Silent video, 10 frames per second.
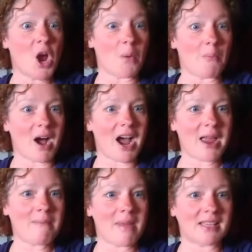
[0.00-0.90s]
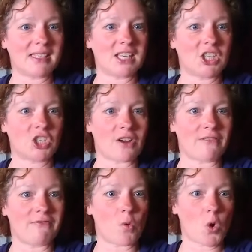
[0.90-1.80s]
my message
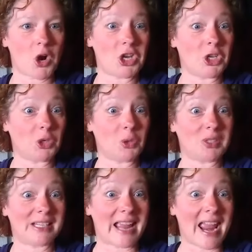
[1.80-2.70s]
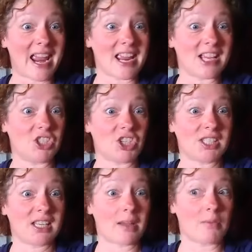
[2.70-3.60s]
for you today, is just
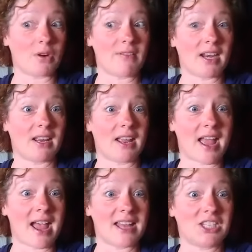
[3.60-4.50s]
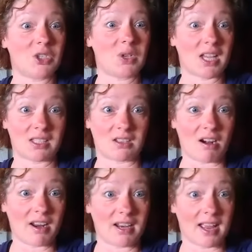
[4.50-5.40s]
to get motivated and to get
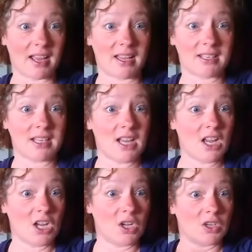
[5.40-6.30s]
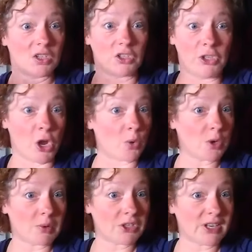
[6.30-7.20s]
started and know
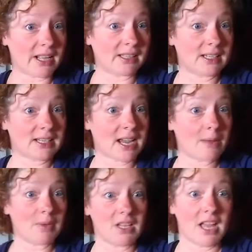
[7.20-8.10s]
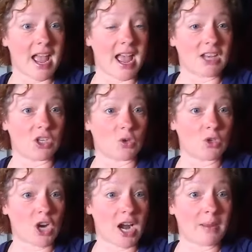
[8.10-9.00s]
your personality type and don't
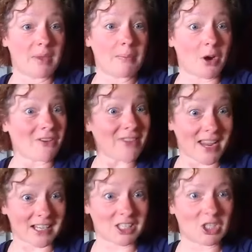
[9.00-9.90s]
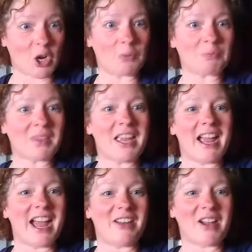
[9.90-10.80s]
try to be perfect. So
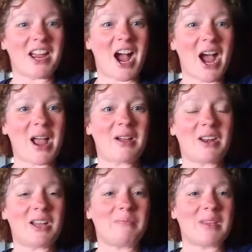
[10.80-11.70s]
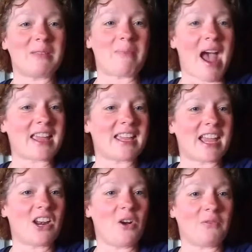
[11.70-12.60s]
anyway, I'm gonna be back
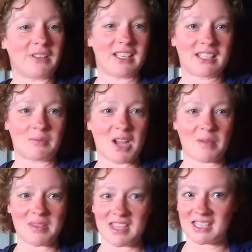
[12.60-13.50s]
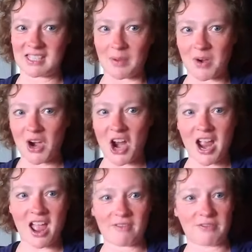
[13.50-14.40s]
again hopefully sometime in this summer.
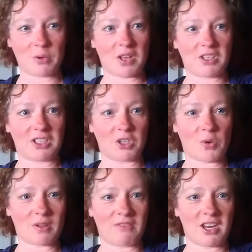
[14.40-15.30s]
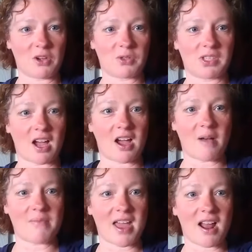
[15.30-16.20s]
I have a few other little quick videos
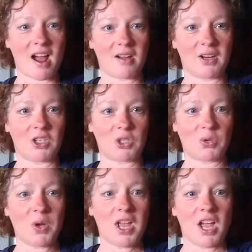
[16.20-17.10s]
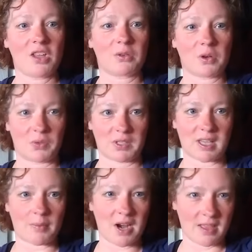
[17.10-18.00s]
that I'm gonna do throughout the
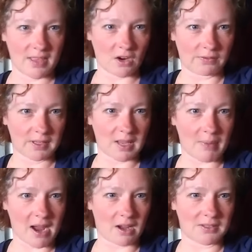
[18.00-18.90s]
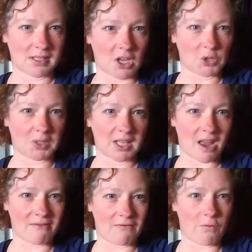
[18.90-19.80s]
summer, and then hopefully get back on schedule
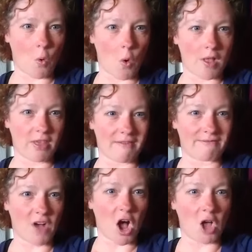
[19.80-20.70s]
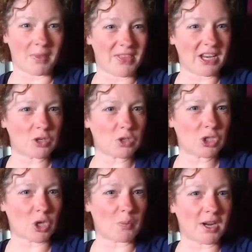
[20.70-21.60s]
again for the fall. But thank you
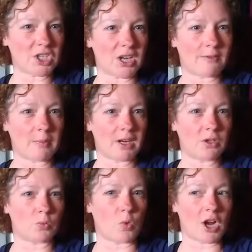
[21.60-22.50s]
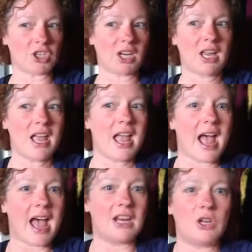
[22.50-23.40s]
so much to everybody who's watching
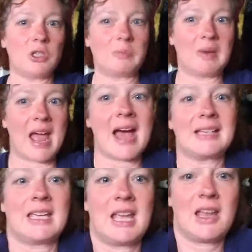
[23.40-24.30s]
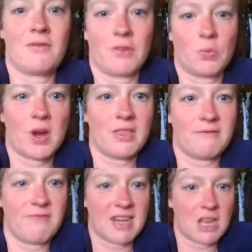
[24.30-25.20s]
and who's been asking for where the
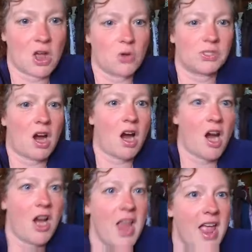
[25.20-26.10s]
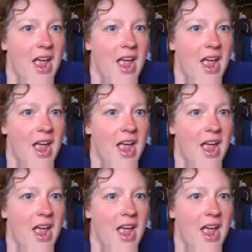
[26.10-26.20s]
videos are.